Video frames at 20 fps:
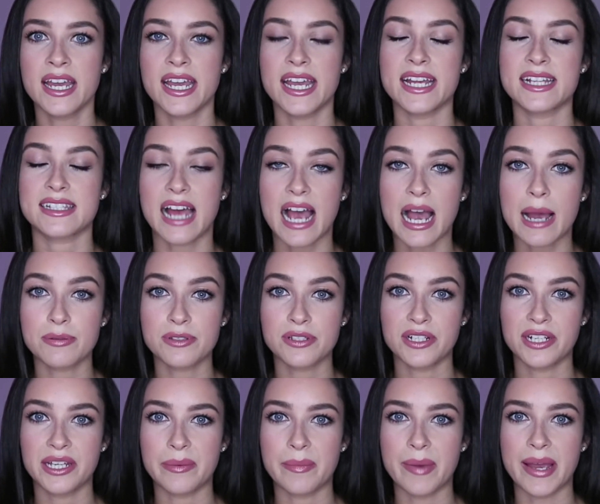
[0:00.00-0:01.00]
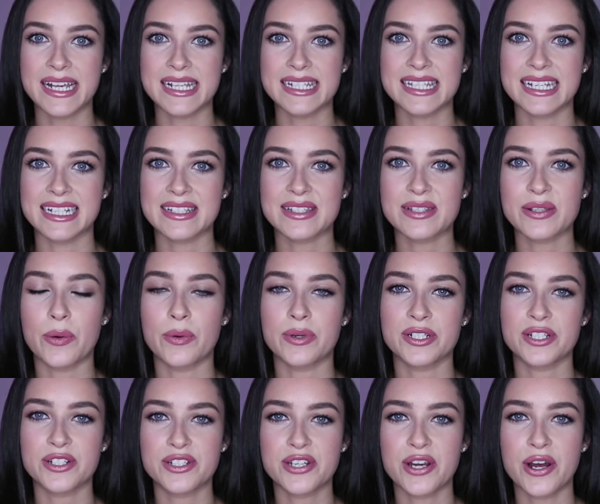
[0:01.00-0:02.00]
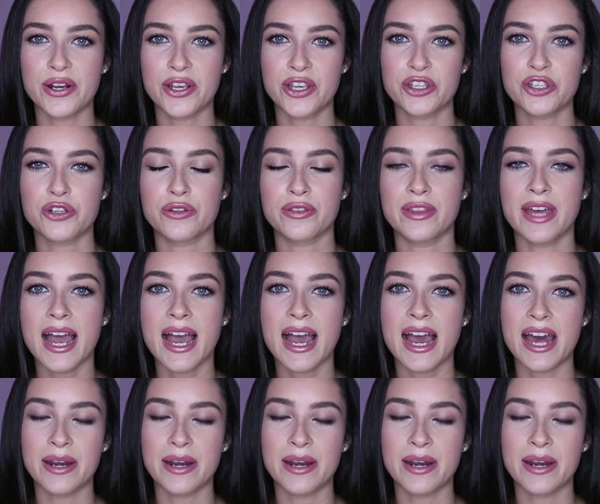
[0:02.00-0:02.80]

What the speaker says: It's absolutely amazing. So I wanted to talk you through that,